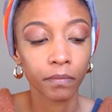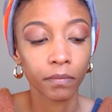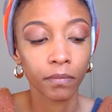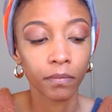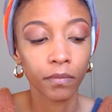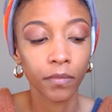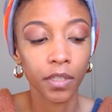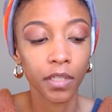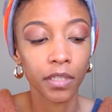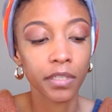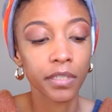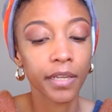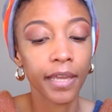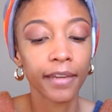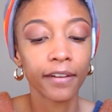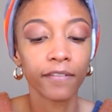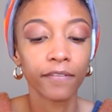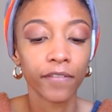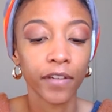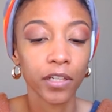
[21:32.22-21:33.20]
This Knight
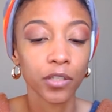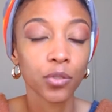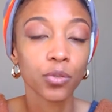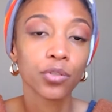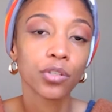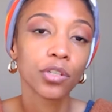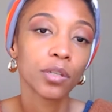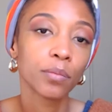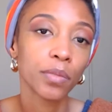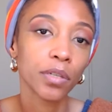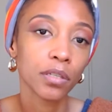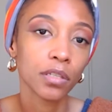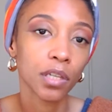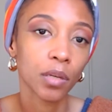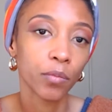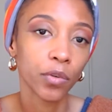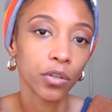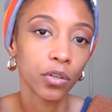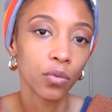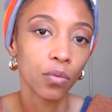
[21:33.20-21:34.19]
of Vessels could be
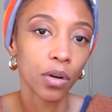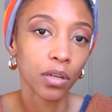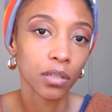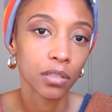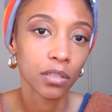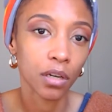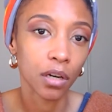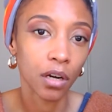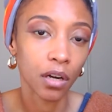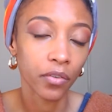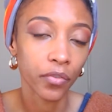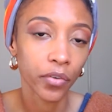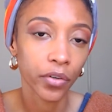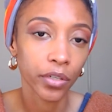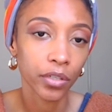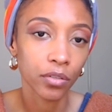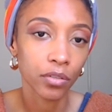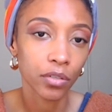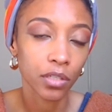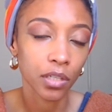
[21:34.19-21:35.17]
someone who wants to offer
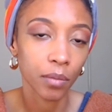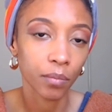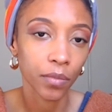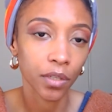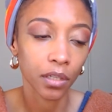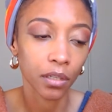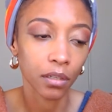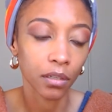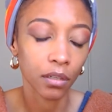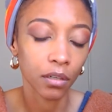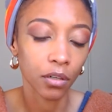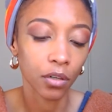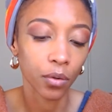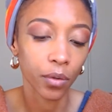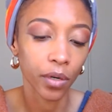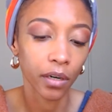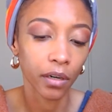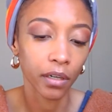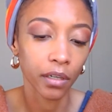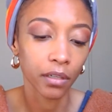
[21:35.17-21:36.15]
you something,
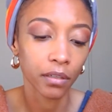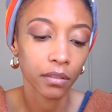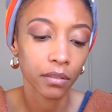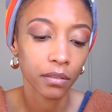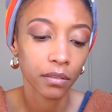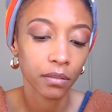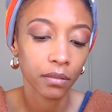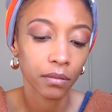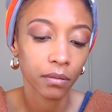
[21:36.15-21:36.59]
Aquarius.